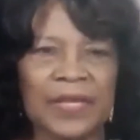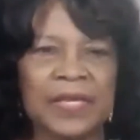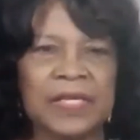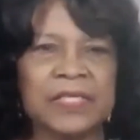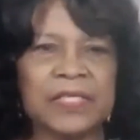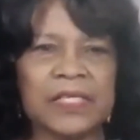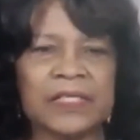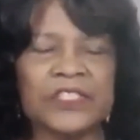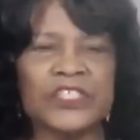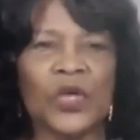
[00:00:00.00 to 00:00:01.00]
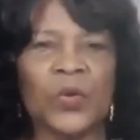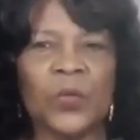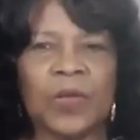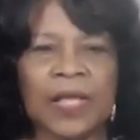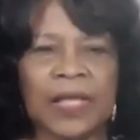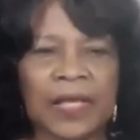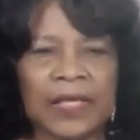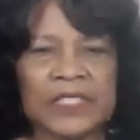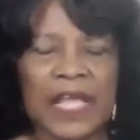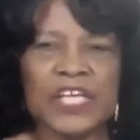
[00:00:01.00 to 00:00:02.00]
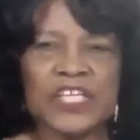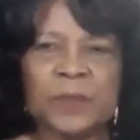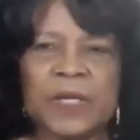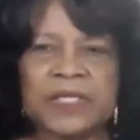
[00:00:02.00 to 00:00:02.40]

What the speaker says: And so she asked me to